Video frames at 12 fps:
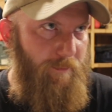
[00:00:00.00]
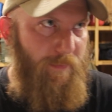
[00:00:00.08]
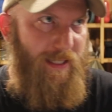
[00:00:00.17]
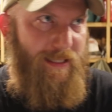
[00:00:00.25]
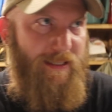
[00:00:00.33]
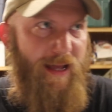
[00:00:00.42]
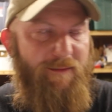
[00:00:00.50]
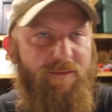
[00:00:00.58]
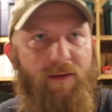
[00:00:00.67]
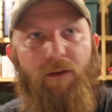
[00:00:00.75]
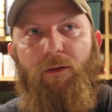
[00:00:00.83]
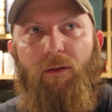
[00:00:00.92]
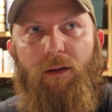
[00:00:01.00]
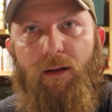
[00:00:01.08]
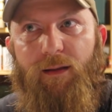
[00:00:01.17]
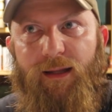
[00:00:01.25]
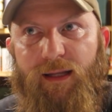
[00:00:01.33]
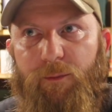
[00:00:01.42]
He did not feel
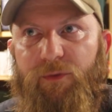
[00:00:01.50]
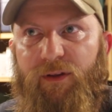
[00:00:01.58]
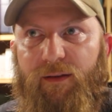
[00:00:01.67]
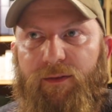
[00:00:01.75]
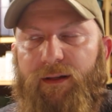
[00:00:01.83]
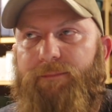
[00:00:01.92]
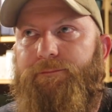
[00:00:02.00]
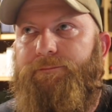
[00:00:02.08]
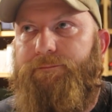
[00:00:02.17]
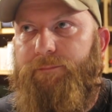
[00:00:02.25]
like he was given